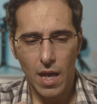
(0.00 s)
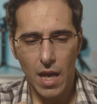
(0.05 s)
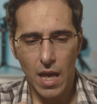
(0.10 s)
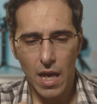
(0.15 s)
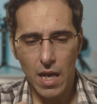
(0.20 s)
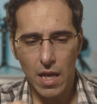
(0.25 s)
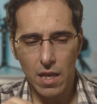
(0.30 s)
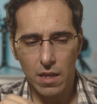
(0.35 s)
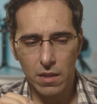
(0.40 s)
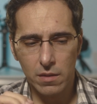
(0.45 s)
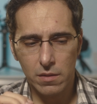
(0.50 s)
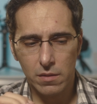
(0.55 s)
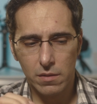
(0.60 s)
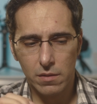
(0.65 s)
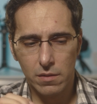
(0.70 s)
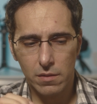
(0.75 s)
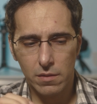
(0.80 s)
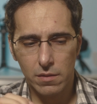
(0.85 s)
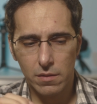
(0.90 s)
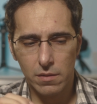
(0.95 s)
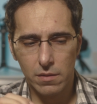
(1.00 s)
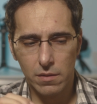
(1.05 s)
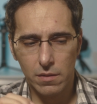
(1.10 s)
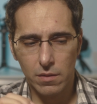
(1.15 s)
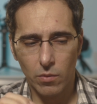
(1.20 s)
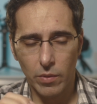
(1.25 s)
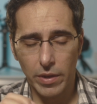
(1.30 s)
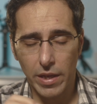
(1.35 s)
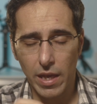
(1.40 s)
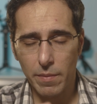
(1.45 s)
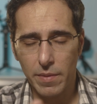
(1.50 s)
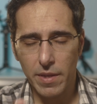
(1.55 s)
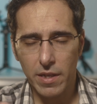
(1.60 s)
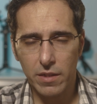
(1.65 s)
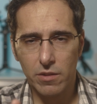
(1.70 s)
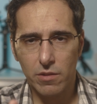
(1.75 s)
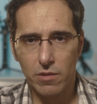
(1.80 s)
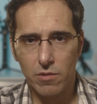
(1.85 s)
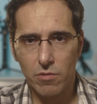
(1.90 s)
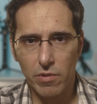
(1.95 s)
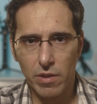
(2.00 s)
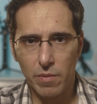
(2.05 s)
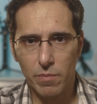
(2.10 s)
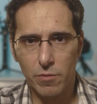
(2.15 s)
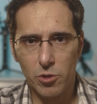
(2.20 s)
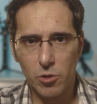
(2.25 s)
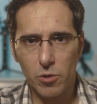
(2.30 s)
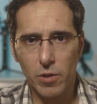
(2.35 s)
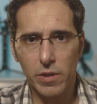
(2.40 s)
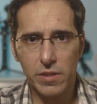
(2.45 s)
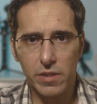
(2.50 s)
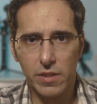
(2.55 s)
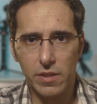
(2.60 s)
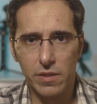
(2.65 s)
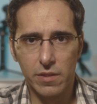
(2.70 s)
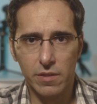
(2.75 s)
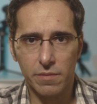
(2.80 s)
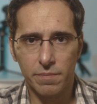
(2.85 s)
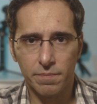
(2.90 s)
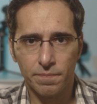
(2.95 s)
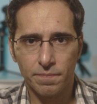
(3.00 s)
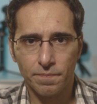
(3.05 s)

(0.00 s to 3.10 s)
and we came down to 3 choices.